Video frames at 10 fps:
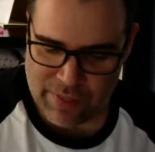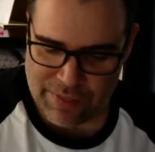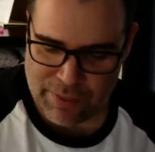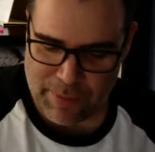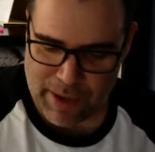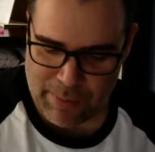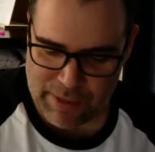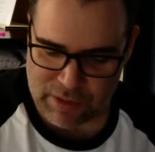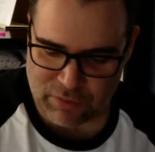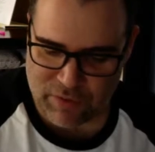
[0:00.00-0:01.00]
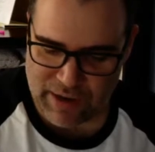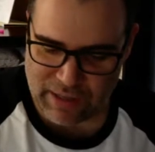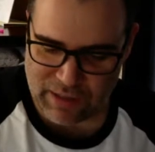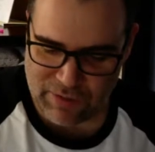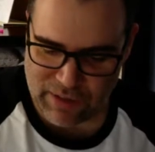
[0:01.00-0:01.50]
The babies
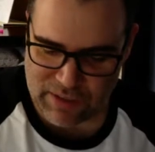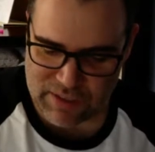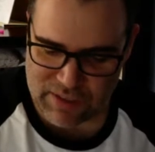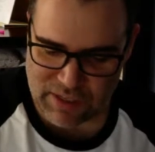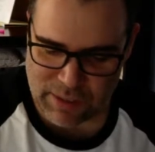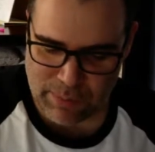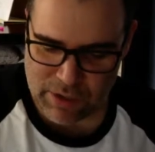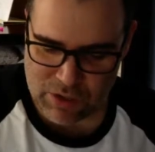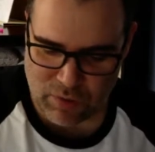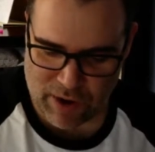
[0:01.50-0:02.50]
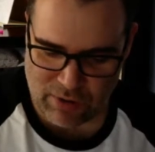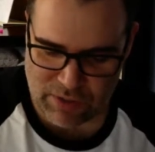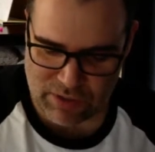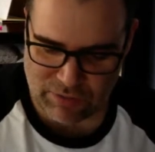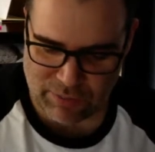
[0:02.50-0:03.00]
finally fell asleep,
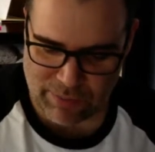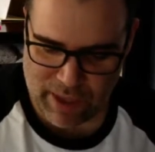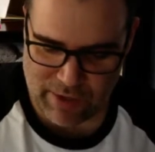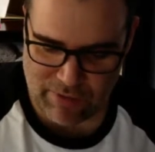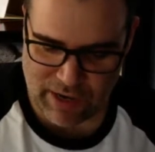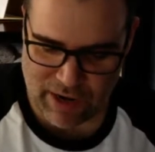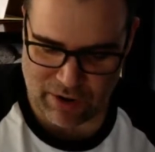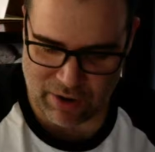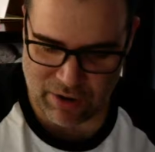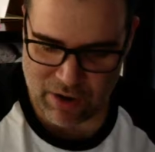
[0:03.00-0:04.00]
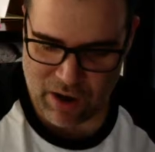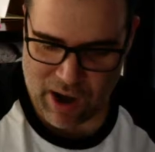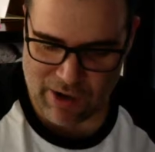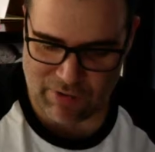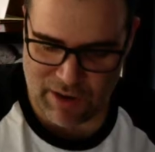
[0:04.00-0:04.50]
drowsy from the heavy air.
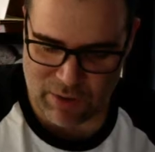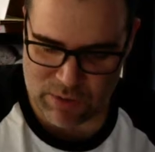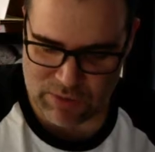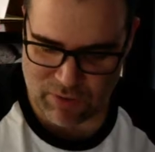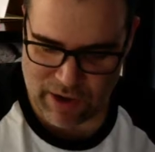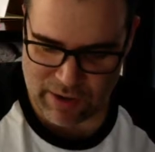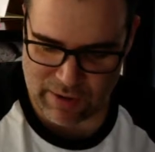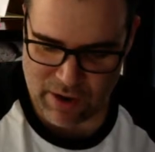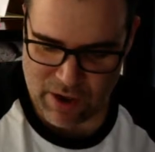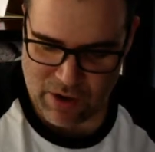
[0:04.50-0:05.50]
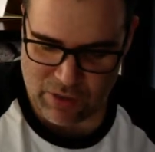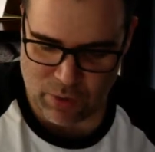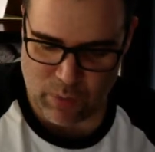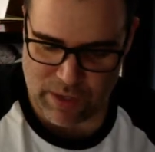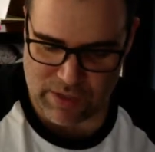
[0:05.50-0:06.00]
Irene was right. The
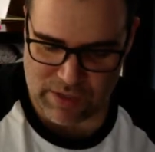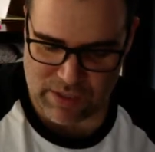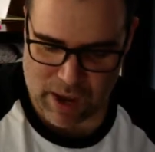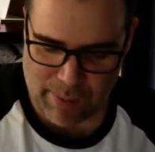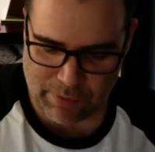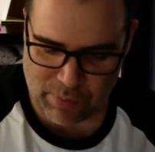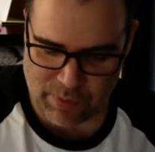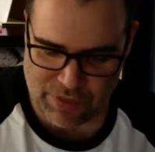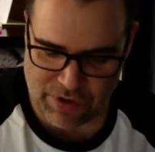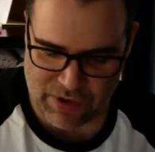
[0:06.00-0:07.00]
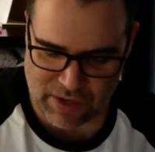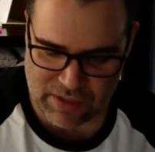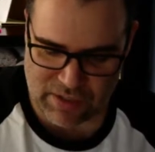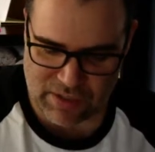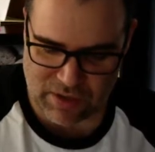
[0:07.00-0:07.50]
wind stopped, but the dust
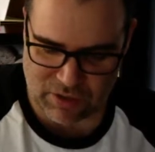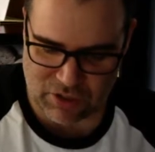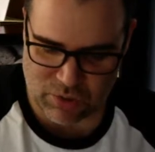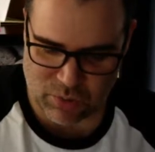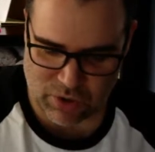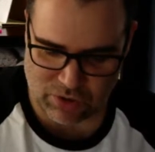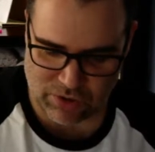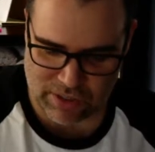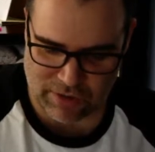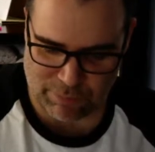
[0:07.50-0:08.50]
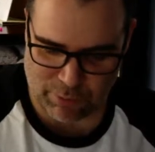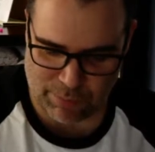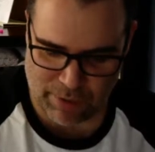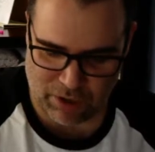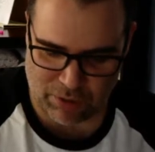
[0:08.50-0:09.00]
still swirled as if
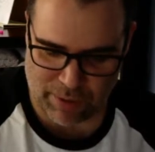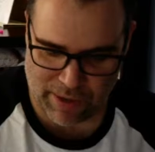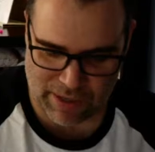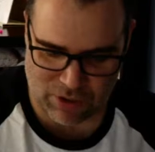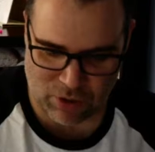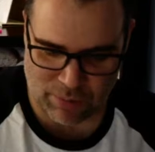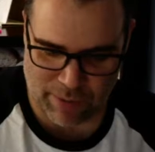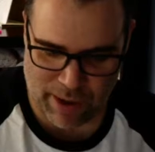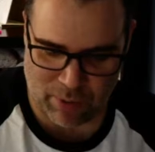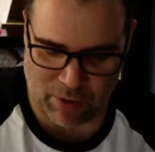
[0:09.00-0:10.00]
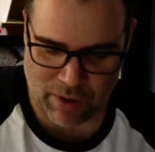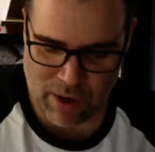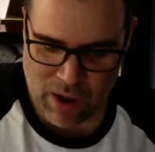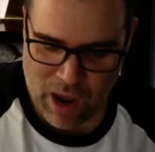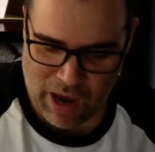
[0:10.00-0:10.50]
propelled by its own power.
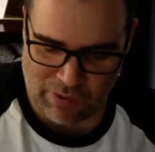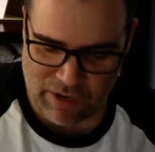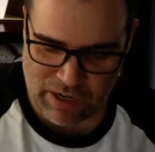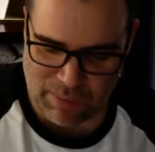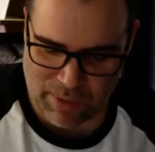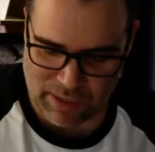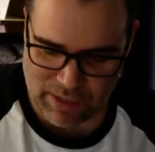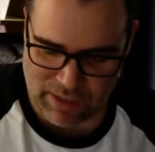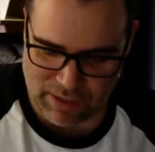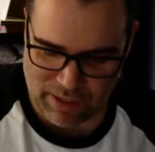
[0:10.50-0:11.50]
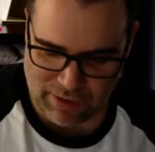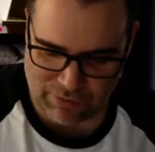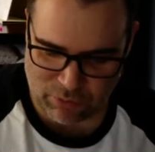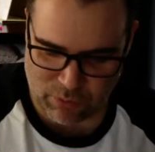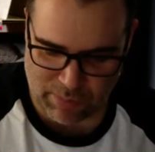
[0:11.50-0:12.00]
Irene and Melina
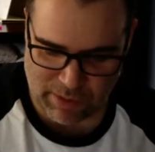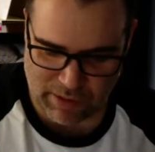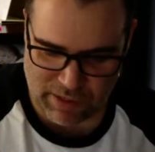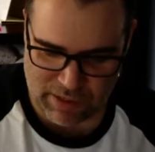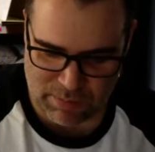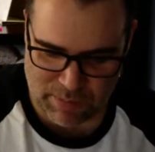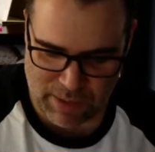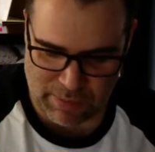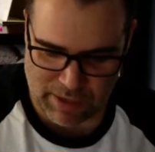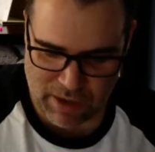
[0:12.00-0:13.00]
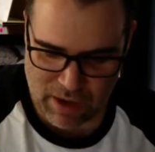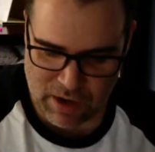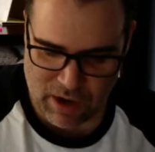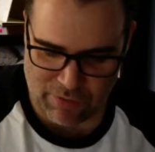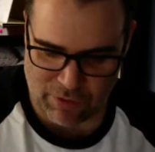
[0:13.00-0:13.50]
left with Melina's baby,
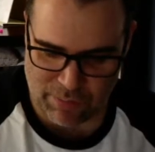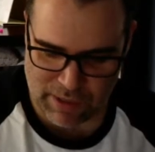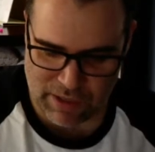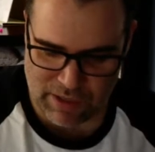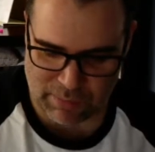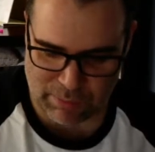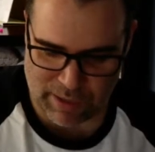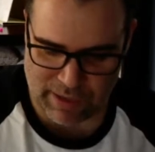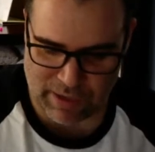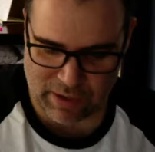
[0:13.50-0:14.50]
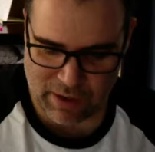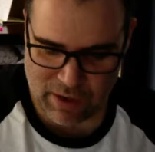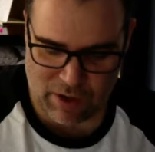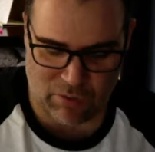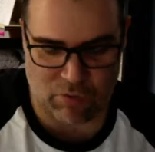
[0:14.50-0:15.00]
covered beneath a blanket,
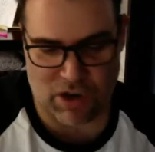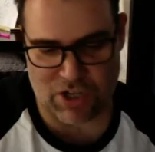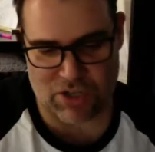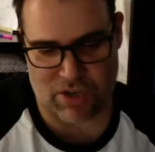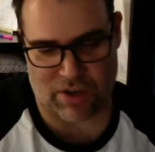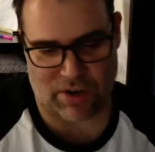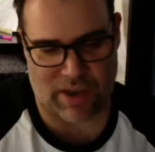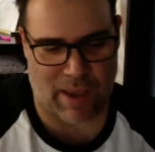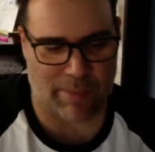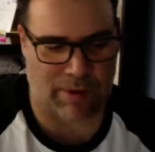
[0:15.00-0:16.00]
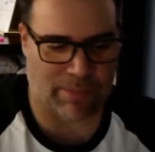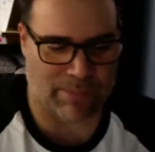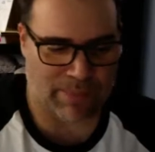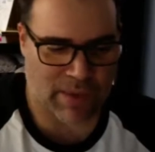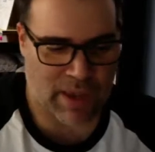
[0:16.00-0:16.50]
and rushed to their cabin.
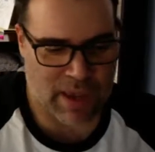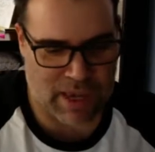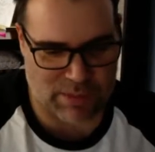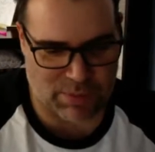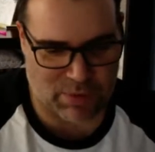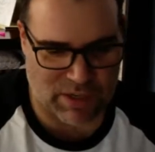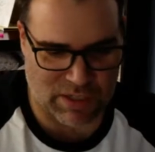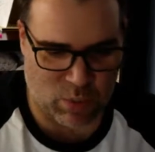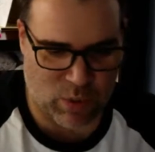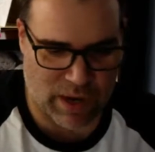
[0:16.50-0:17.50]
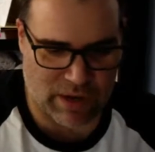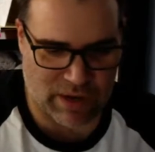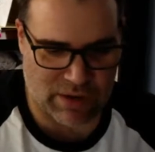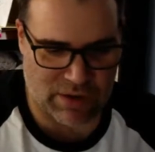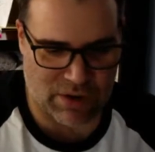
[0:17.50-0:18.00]
Esperanza waited,
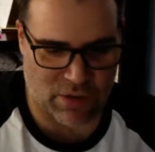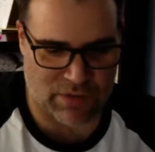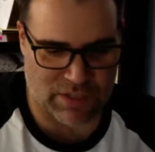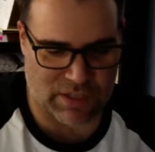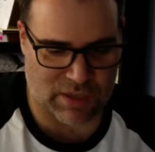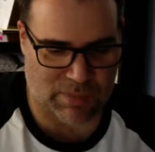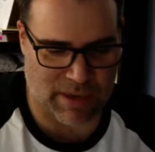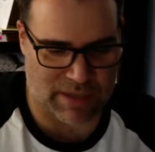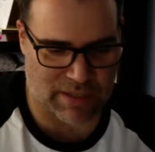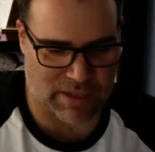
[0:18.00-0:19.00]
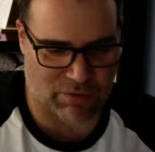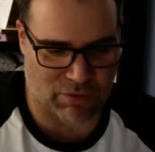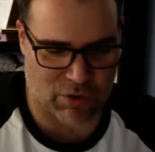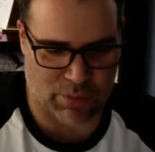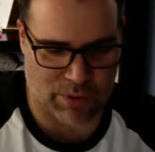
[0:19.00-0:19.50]
nervously pacing the
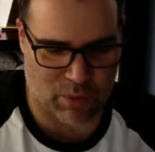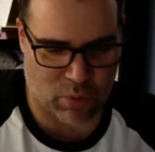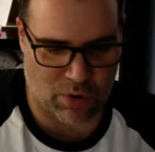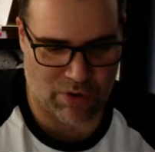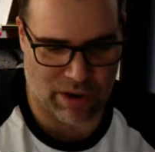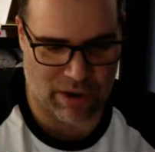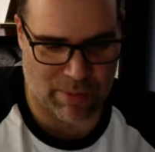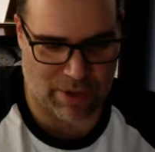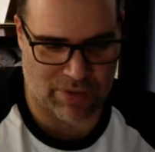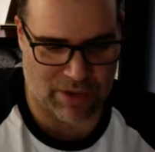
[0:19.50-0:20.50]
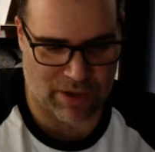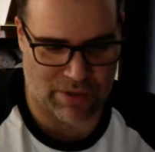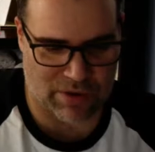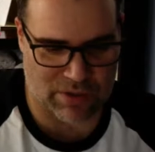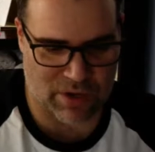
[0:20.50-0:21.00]
room and worrying about the
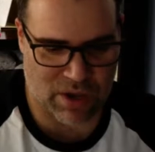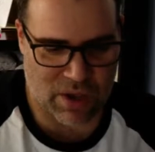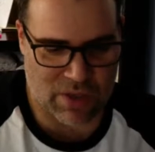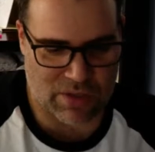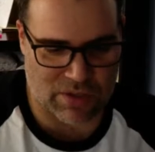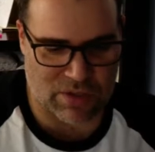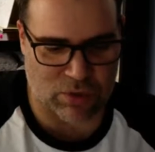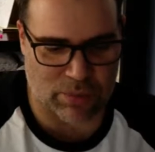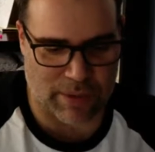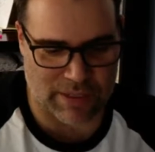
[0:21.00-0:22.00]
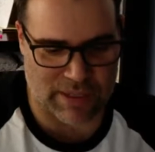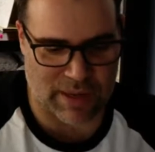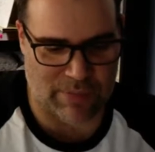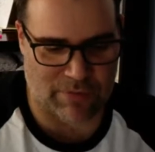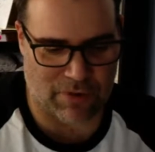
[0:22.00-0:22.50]
others. The school bus
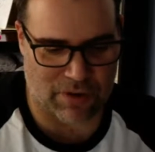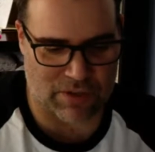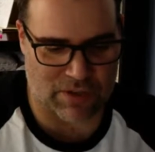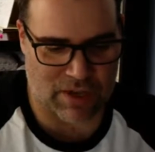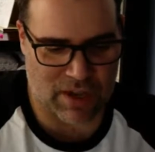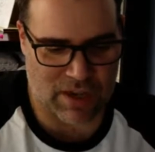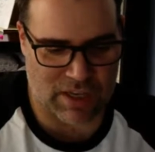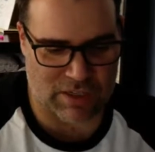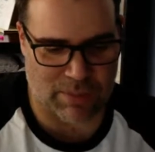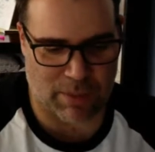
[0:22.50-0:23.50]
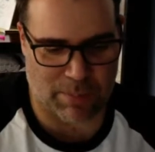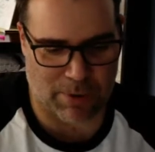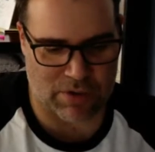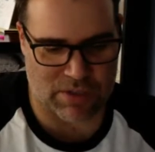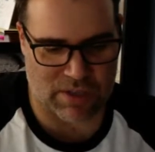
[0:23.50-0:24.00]
came first. Isabel
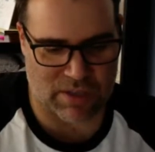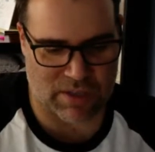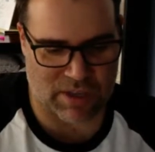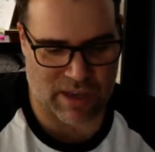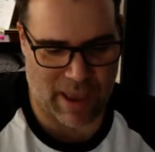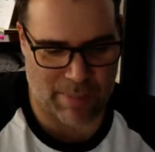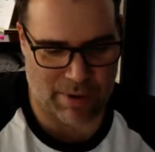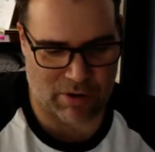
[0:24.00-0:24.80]
burst into the cabin